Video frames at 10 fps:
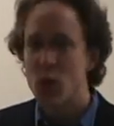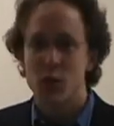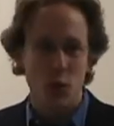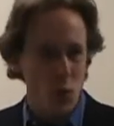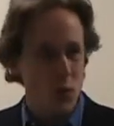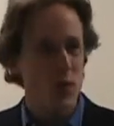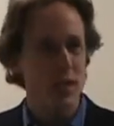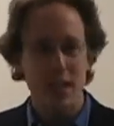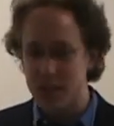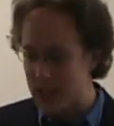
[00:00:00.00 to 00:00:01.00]
So what we
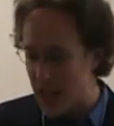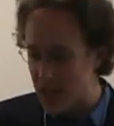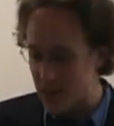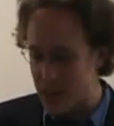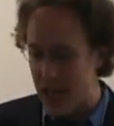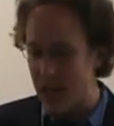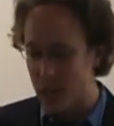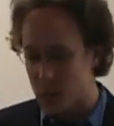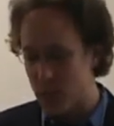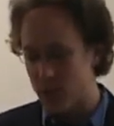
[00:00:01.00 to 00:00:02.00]
did at the end of the day
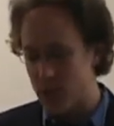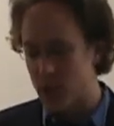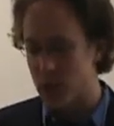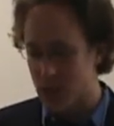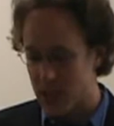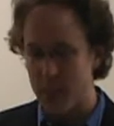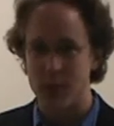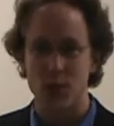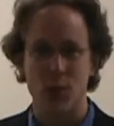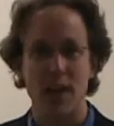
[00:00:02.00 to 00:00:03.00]
was we produced a
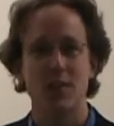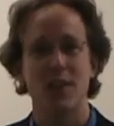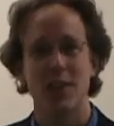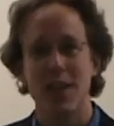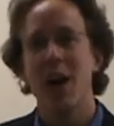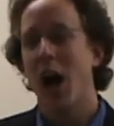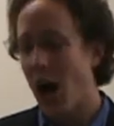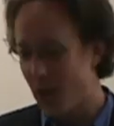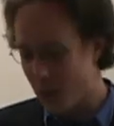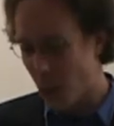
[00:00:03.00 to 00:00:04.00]
demonstration
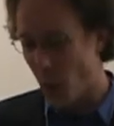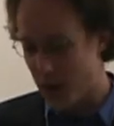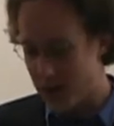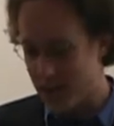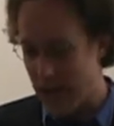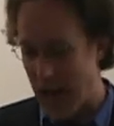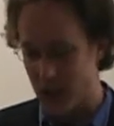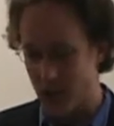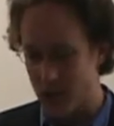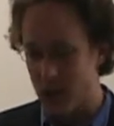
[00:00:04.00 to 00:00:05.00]
of what an
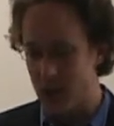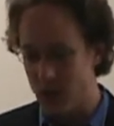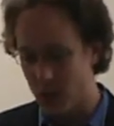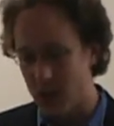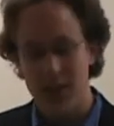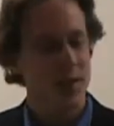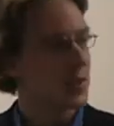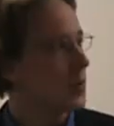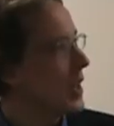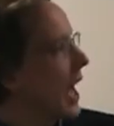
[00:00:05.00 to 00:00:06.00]
attacker could do.
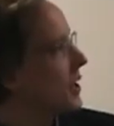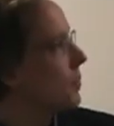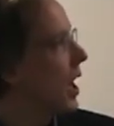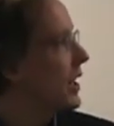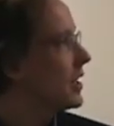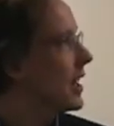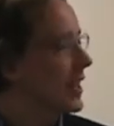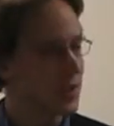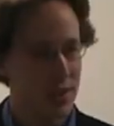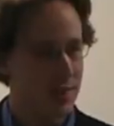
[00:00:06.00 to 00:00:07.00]
So we had a mock
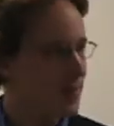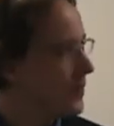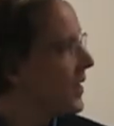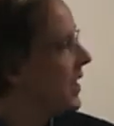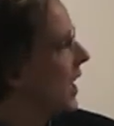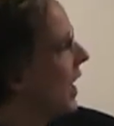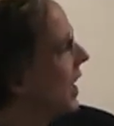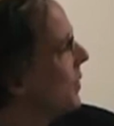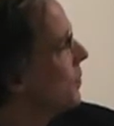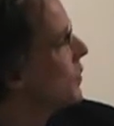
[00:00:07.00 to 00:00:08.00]
election,
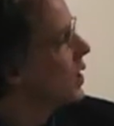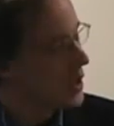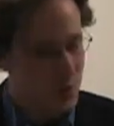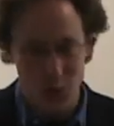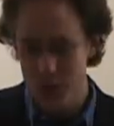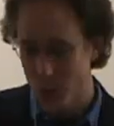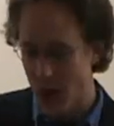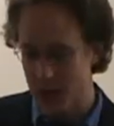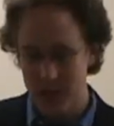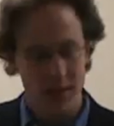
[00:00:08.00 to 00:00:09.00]
George
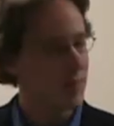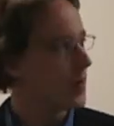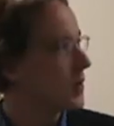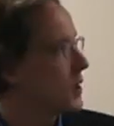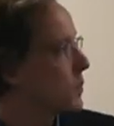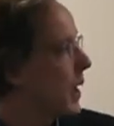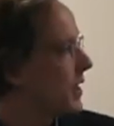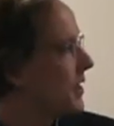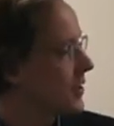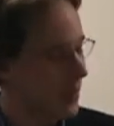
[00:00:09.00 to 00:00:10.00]
Washington versus Benedict